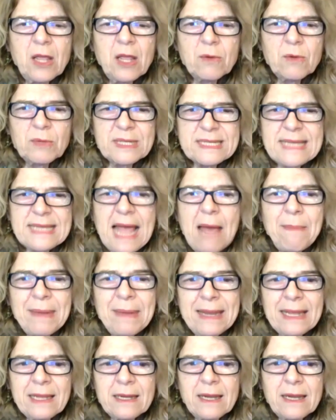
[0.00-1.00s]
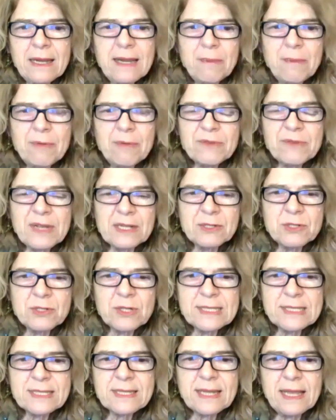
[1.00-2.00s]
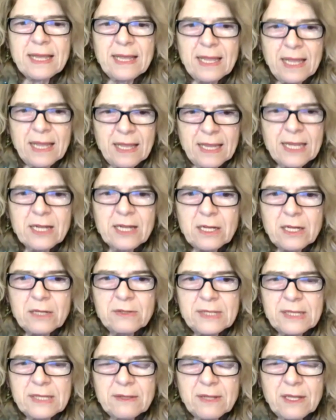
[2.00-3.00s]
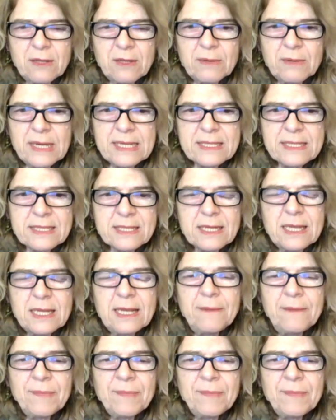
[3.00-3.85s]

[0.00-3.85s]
What is happening in a number of countries, including the US,